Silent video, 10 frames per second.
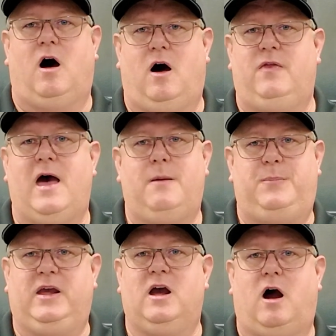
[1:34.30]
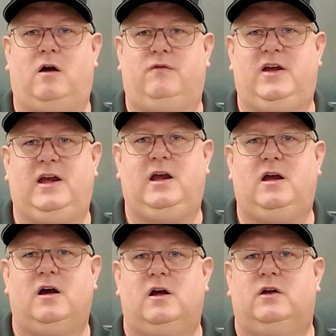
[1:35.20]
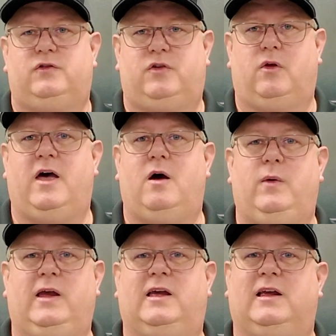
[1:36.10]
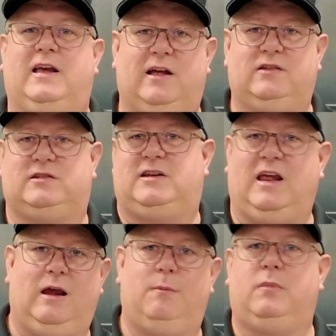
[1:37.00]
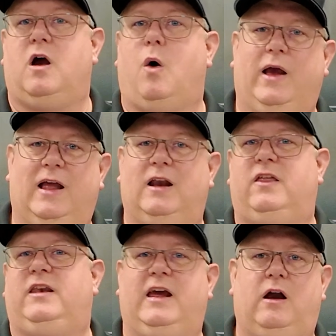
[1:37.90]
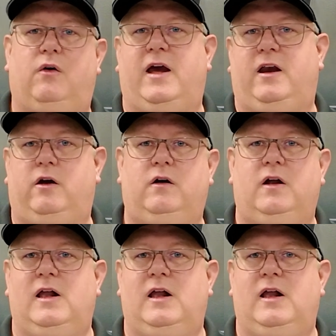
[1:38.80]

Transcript: on that PRV so that we can get steam going into the deaerator